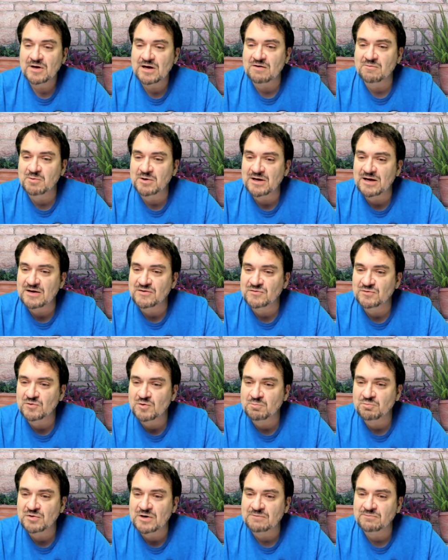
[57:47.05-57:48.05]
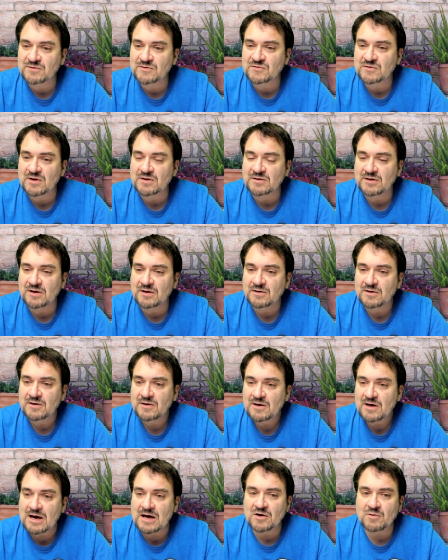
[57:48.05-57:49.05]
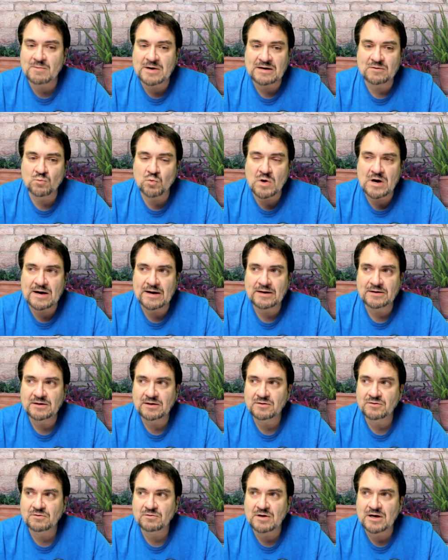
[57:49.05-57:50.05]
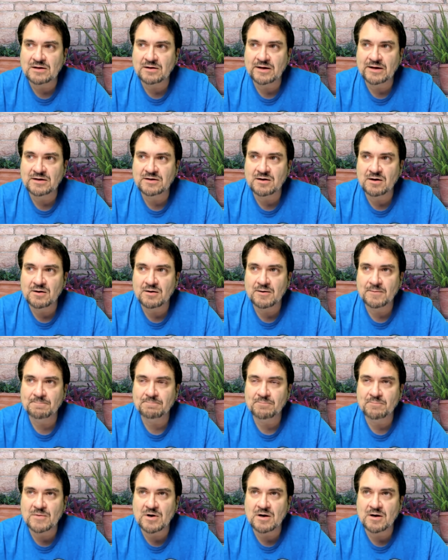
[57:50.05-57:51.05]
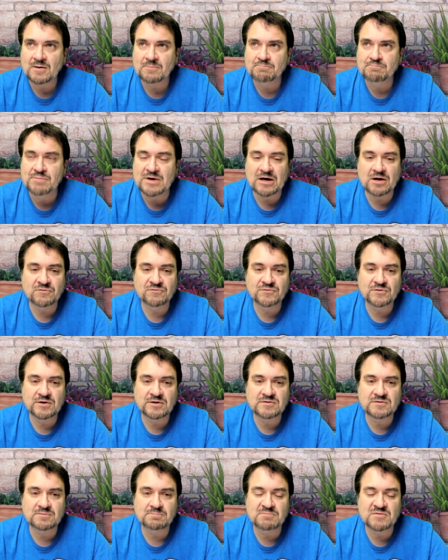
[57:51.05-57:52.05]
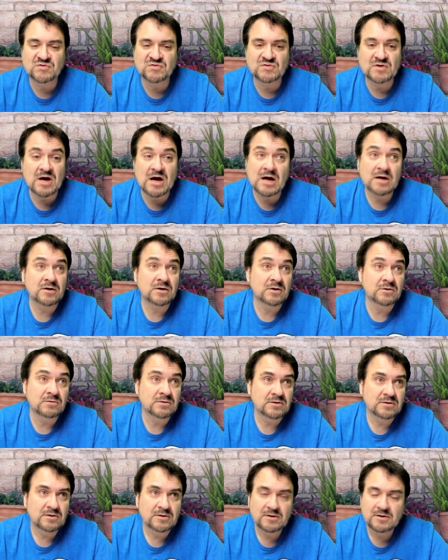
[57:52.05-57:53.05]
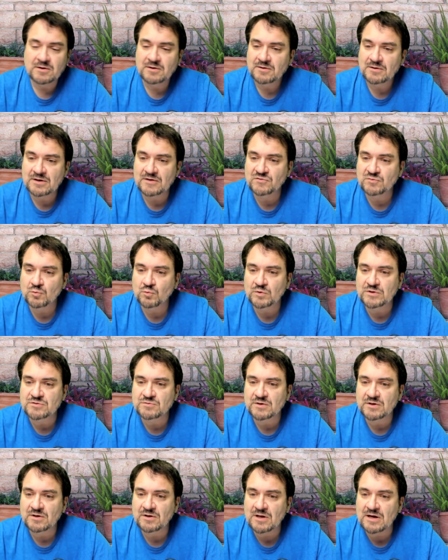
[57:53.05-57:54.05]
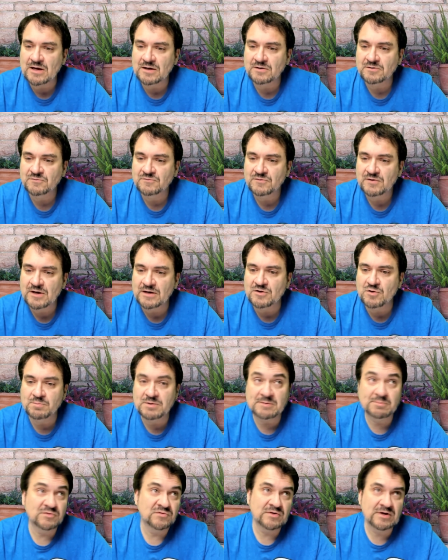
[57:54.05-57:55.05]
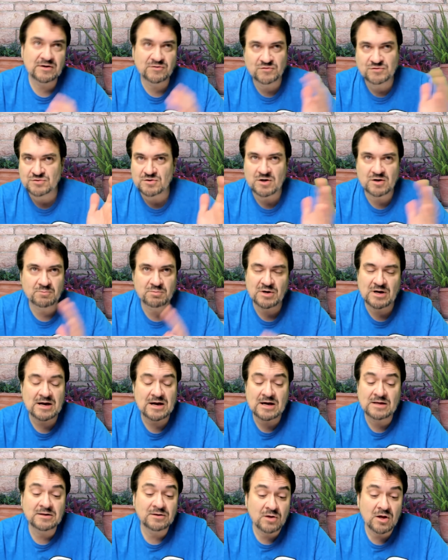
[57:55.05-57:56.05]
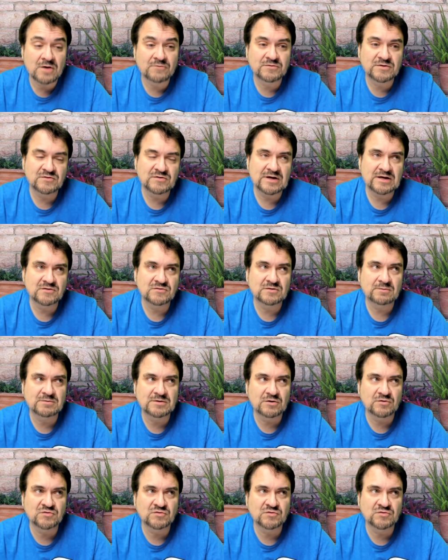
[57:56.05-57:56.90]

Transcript: Everybody has their own preference on that. I don't mind wine either. I like um, uh, Barefoot Moscato. That's what we drink a lot of. I know people say it's junk, but I, I love the taste of it.